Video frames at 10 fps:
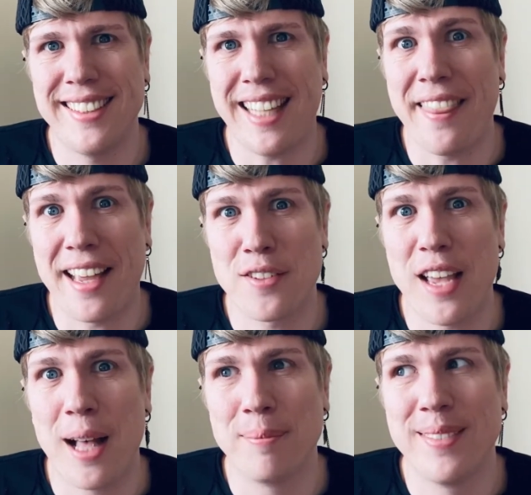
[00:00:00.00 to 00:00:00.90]
And thanks for
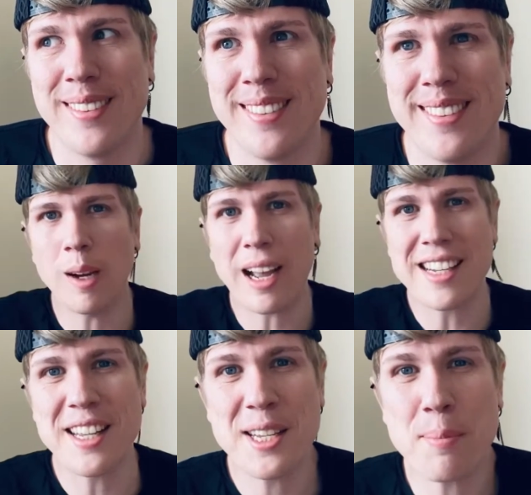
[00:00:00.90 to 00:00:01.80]
your help. Okay,
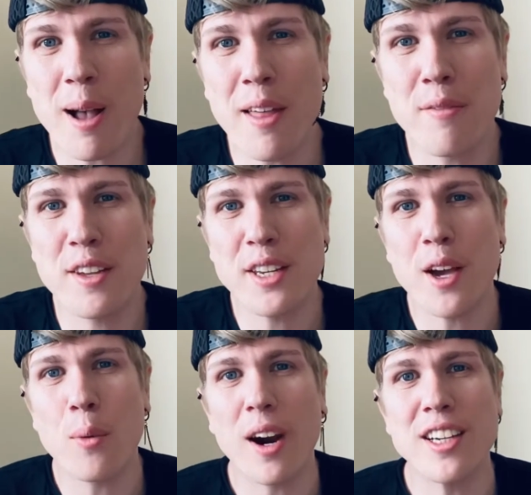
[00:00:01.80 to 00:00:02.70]
so this is part of the
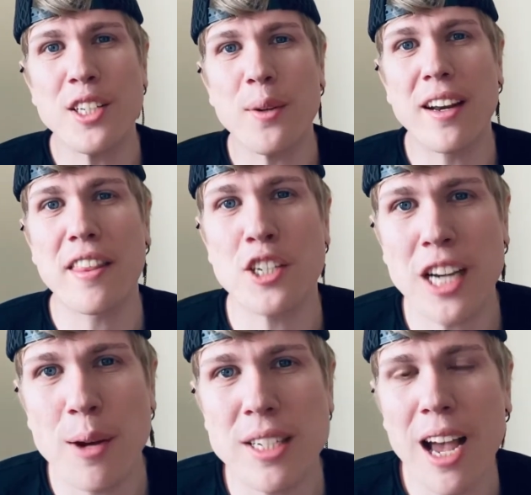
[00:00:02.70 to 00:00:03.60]
video where I do another
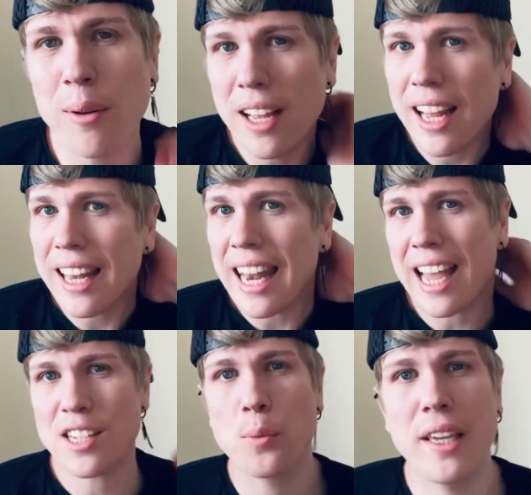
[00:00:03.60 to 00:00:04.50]
shout out.
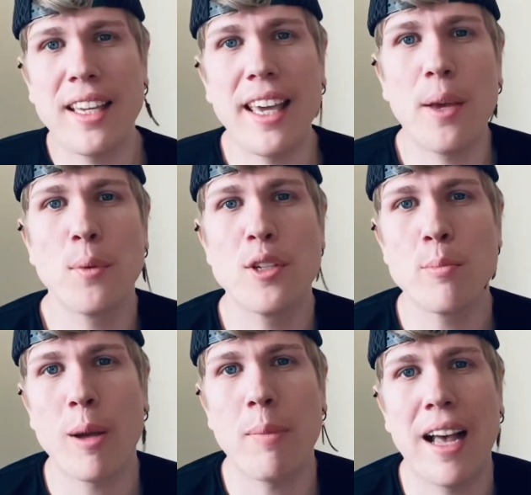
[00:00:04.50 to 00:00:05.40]
Last week it was
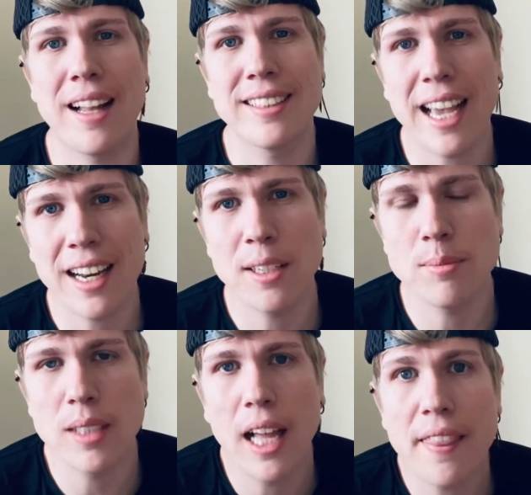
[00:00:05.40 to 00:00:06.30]
my pal Declan.
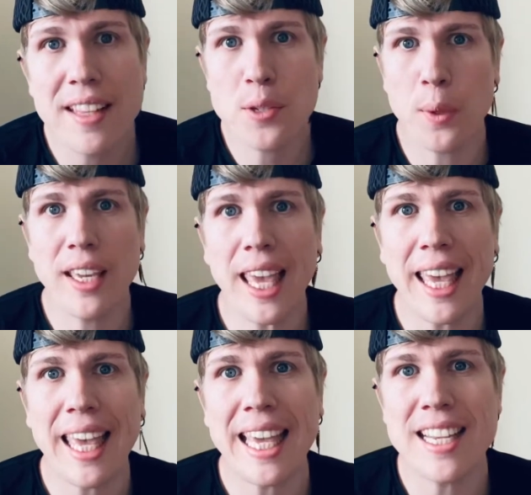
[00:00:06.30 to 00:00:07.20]
This week
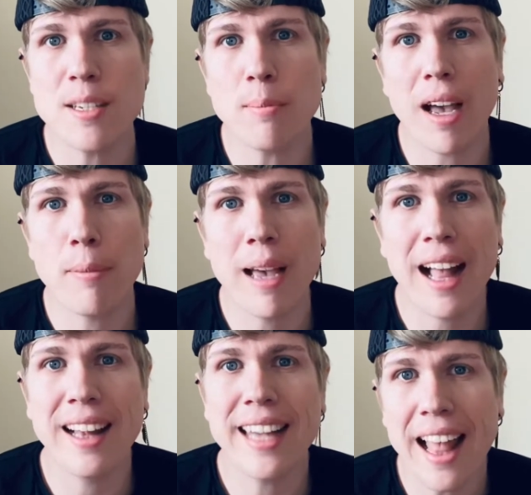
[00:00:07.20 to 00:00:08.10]
it is my
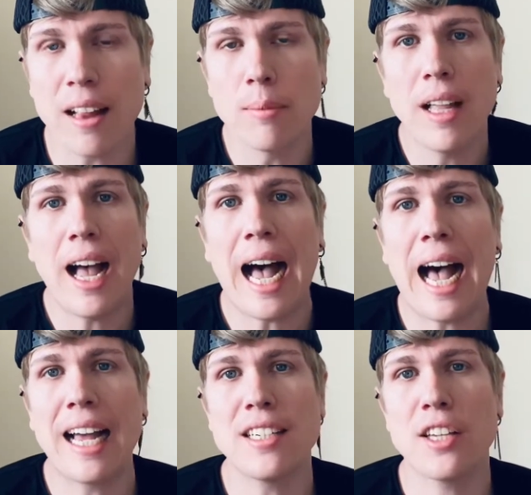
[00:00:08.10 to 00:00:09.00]
pal Nell
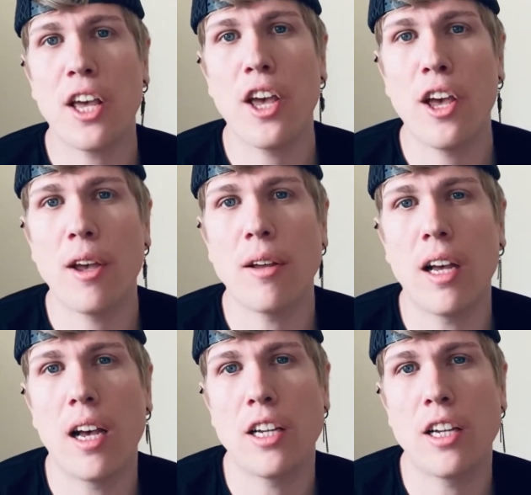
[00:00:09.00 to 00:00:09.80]
and her